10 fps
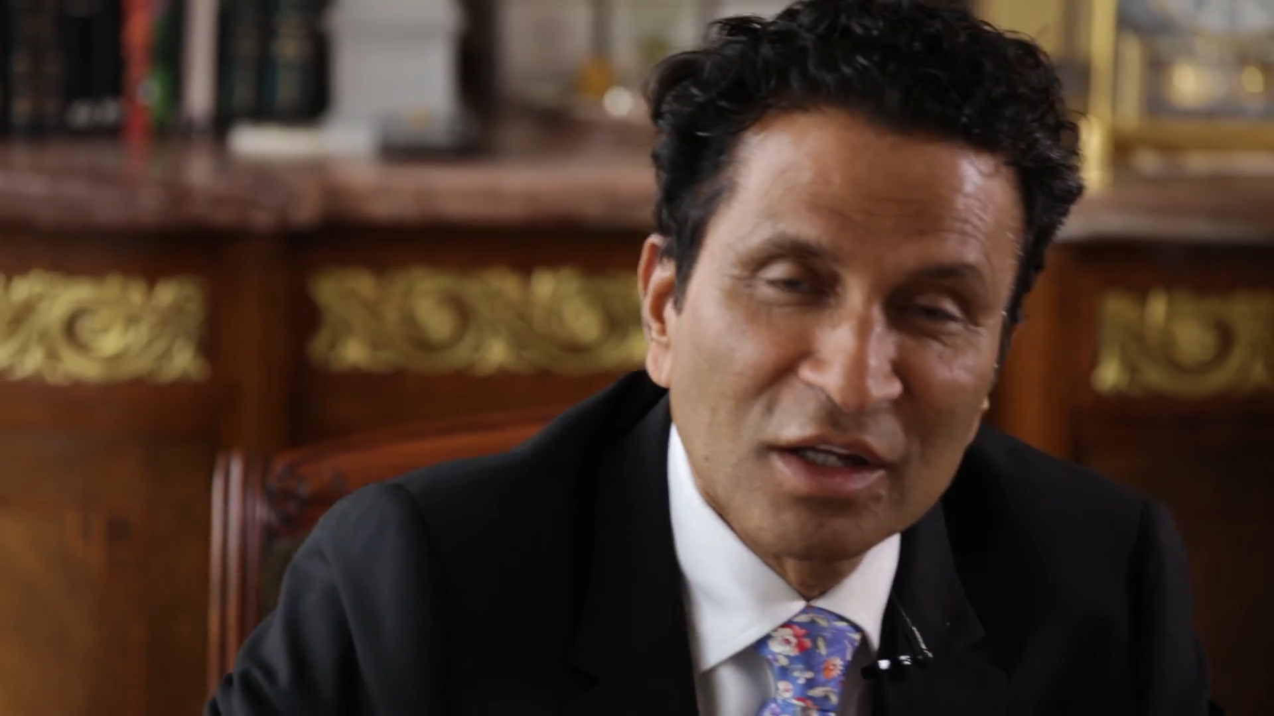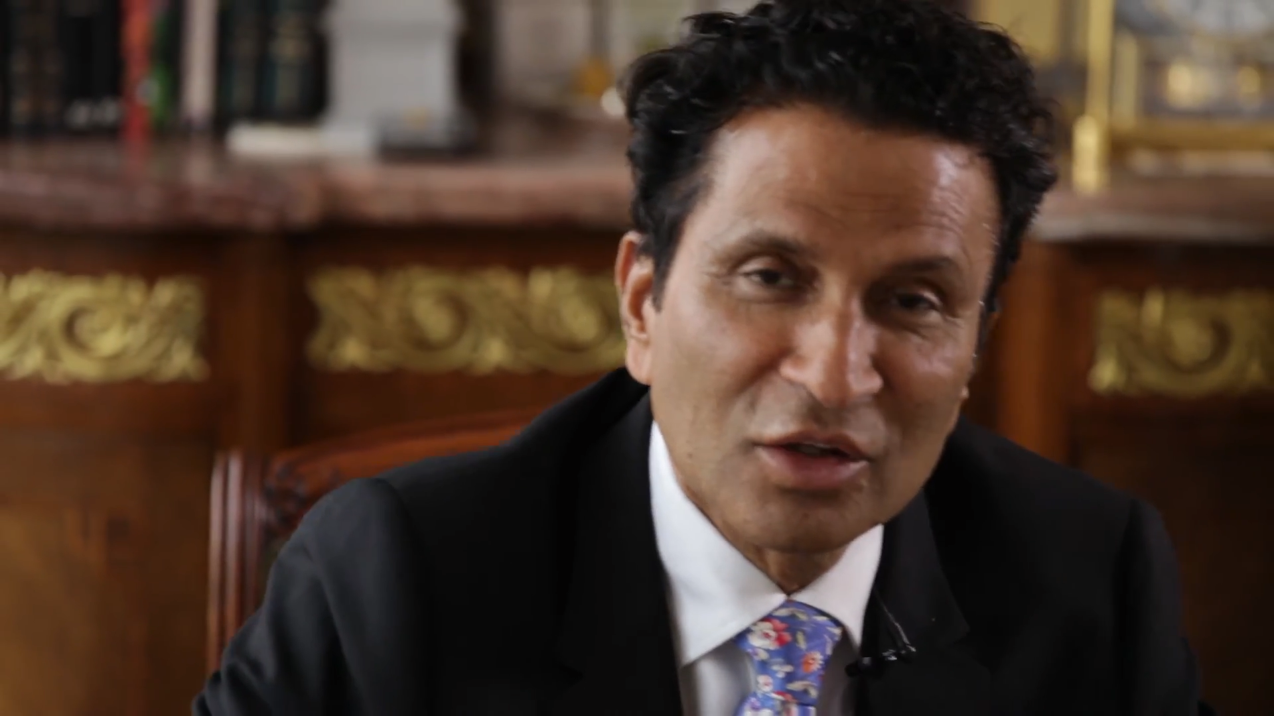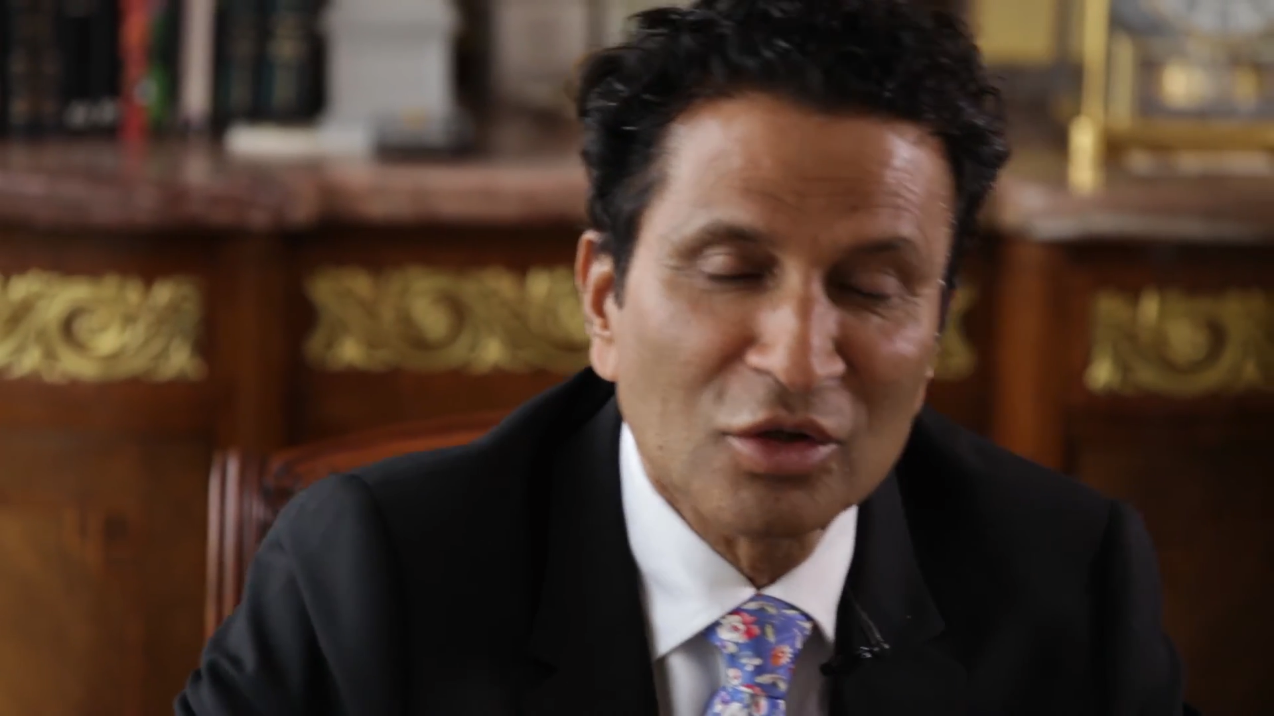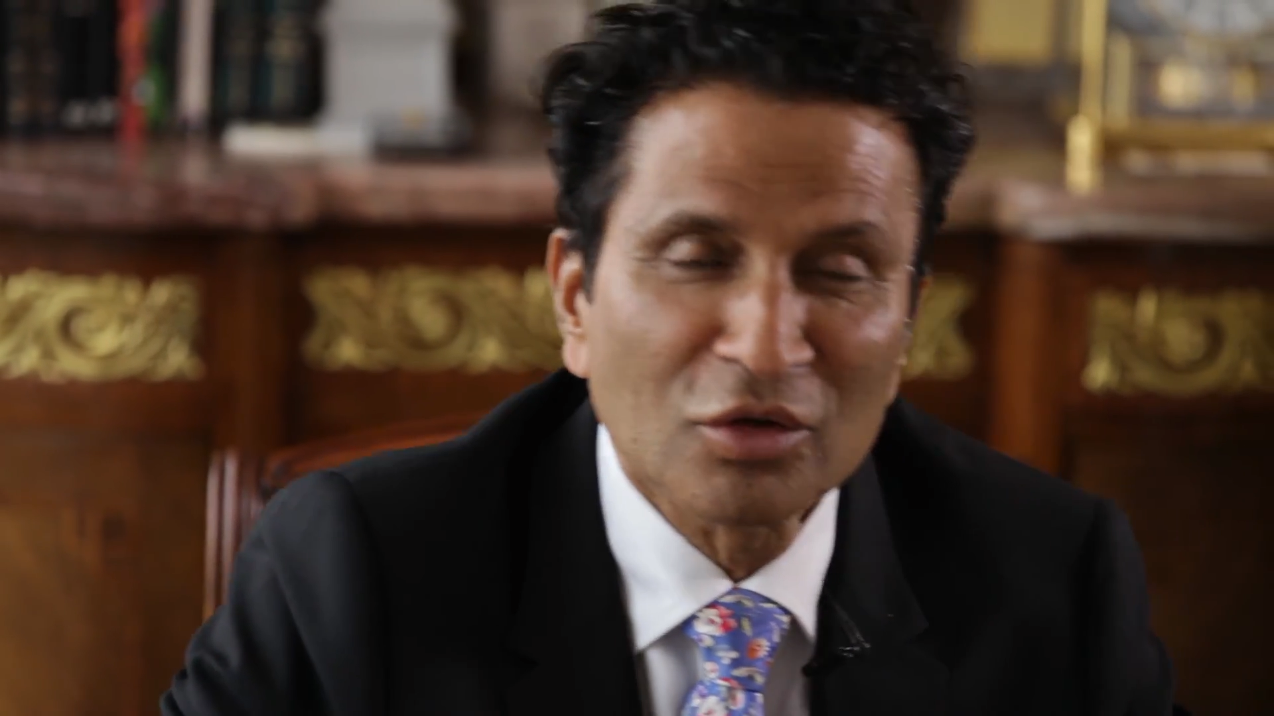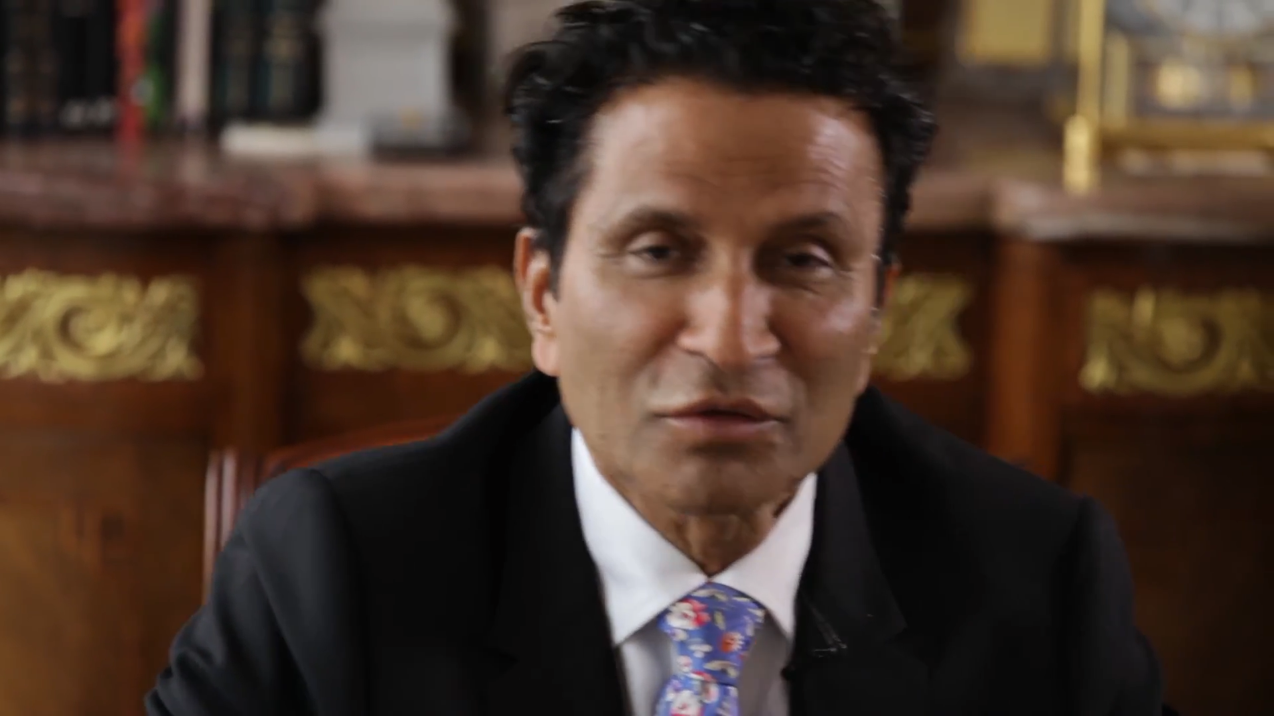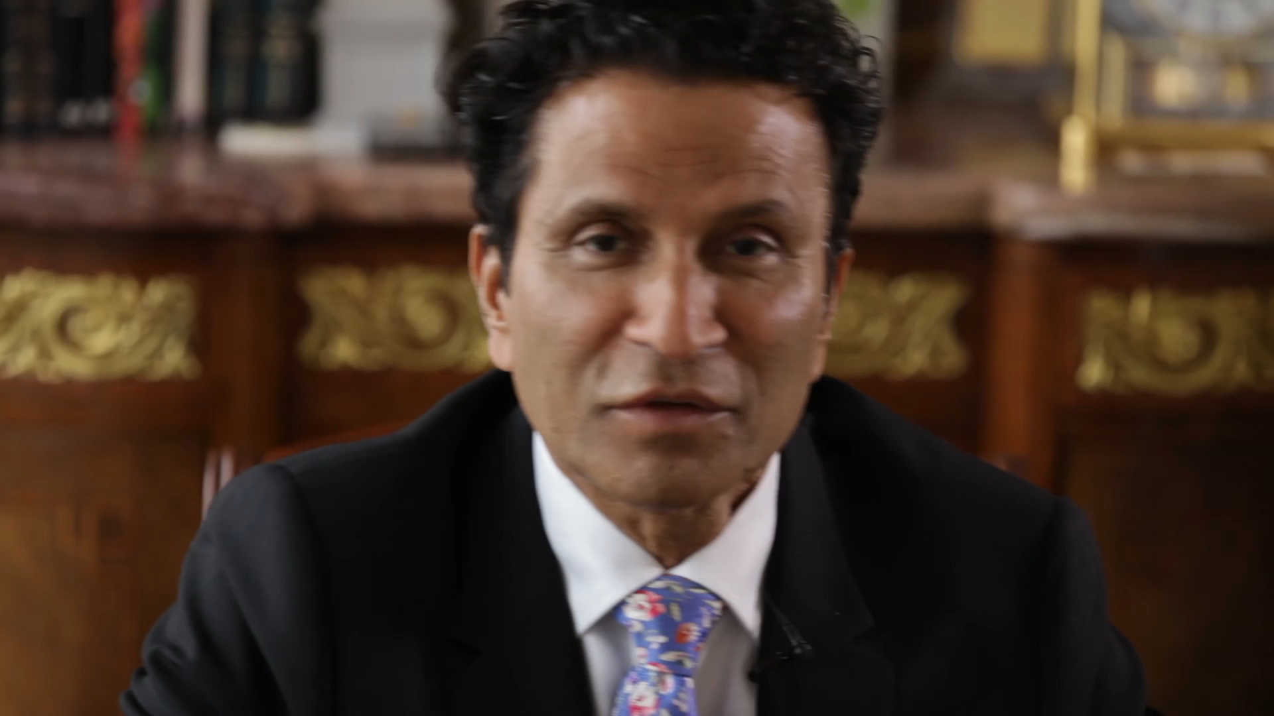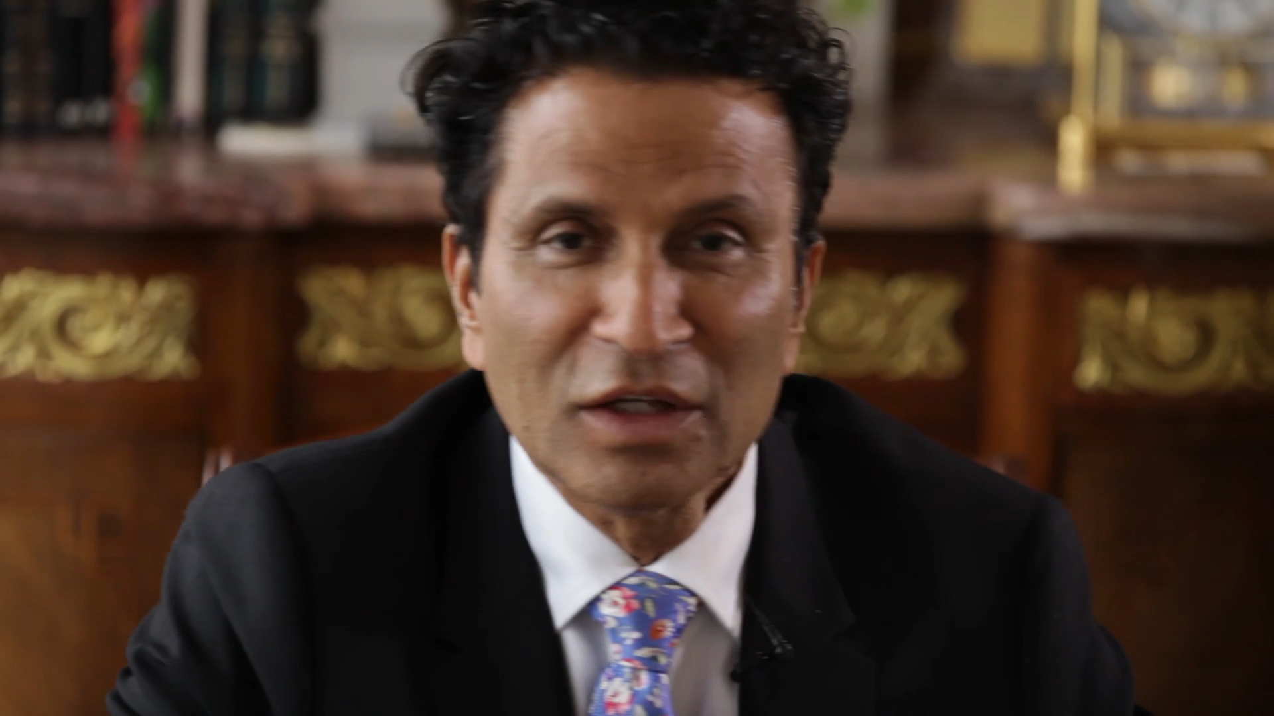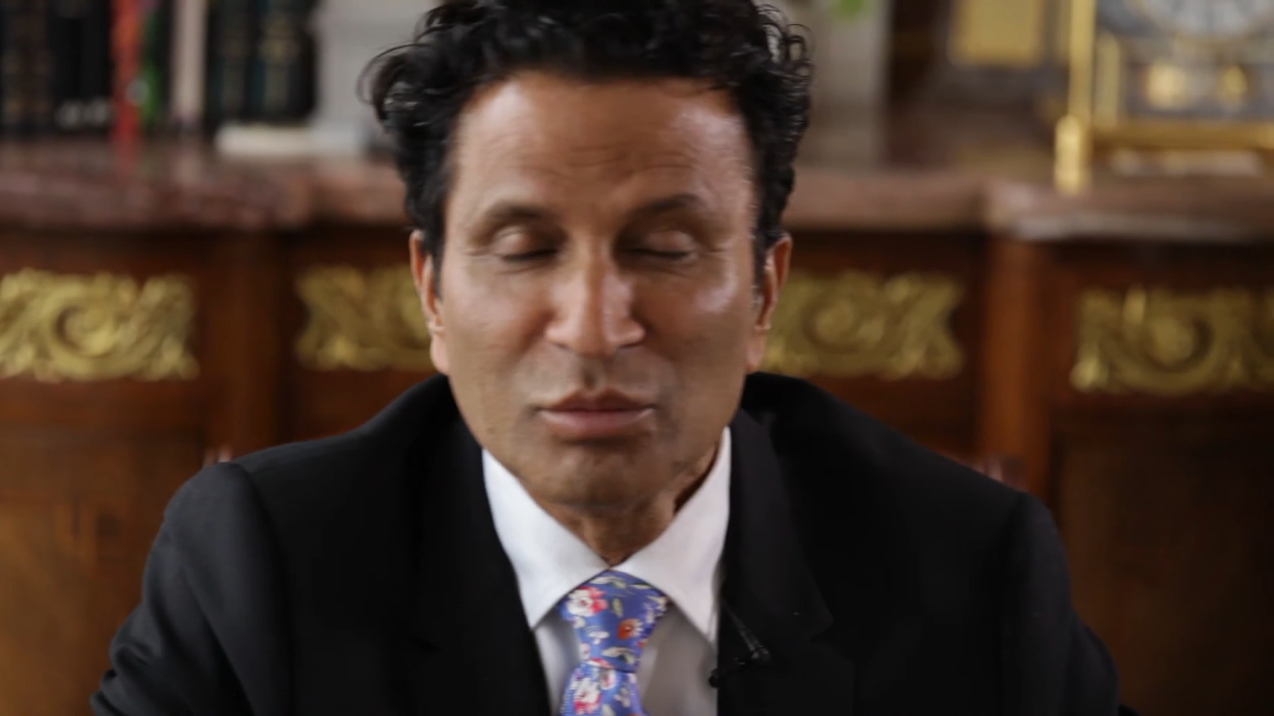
you don't feel